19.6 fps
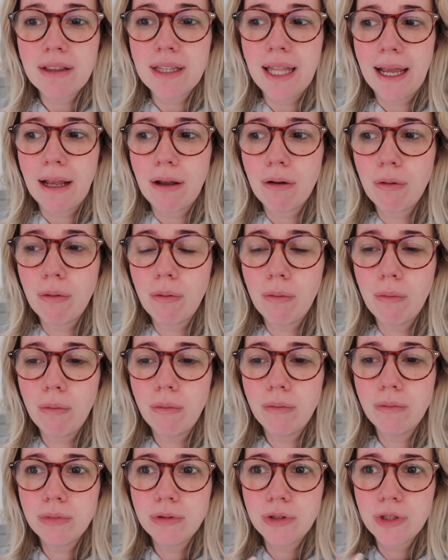like
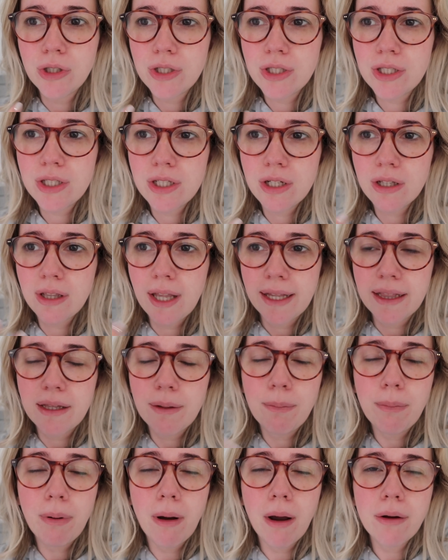just like
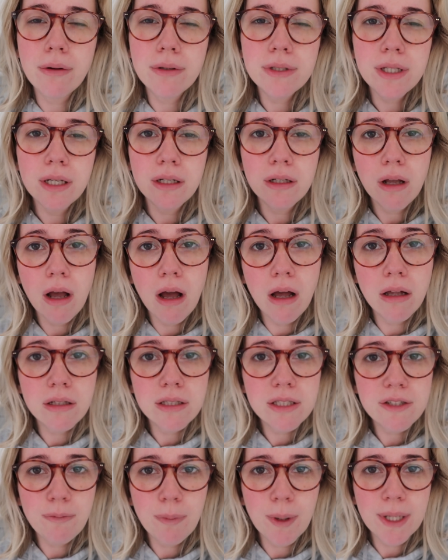the pros and
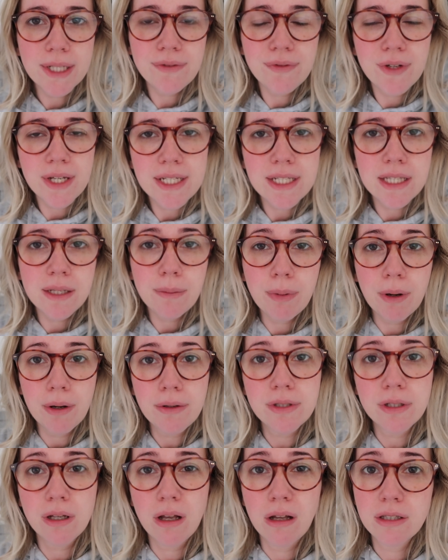cons of breastfeeding, the
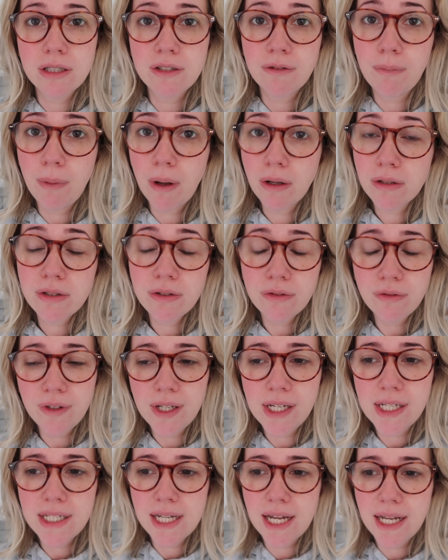pros and cons of bottle
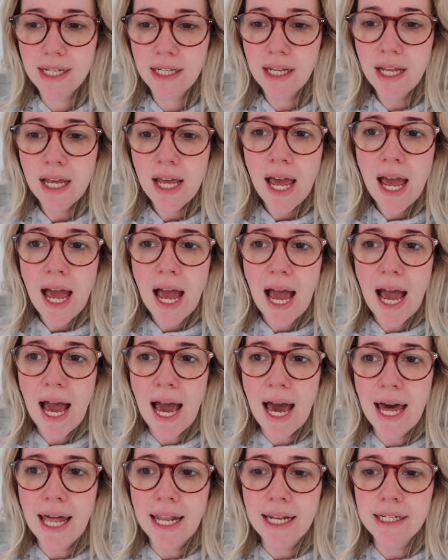feeding.
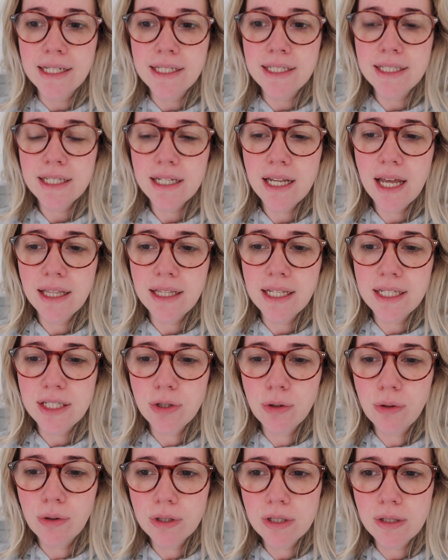And they
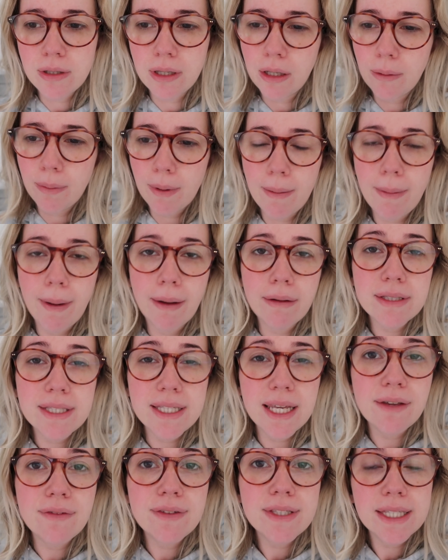talked a little bit about
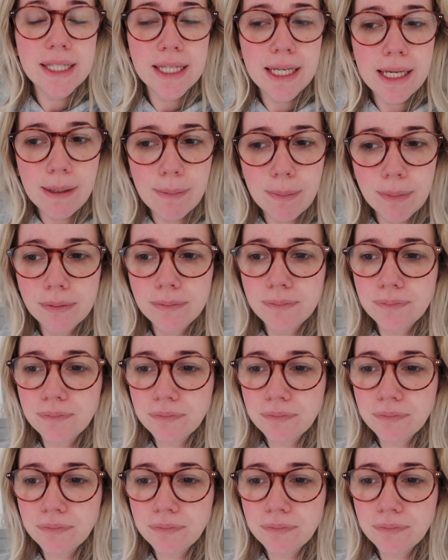safe sleep,